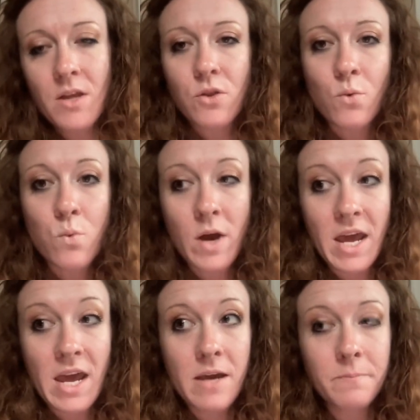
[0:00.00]
The
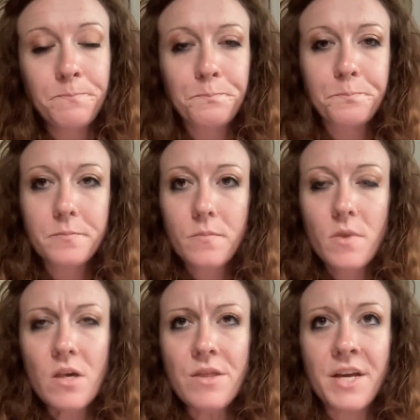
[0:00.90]
way
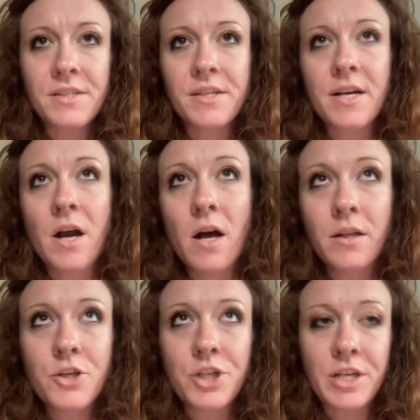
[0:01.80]
that
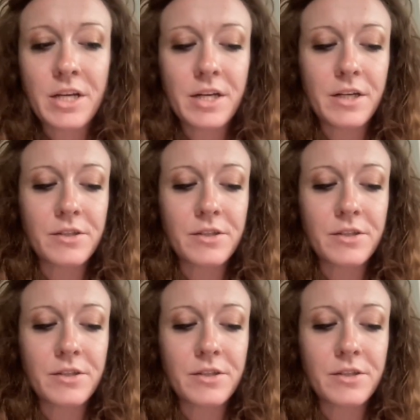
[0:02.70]
psychology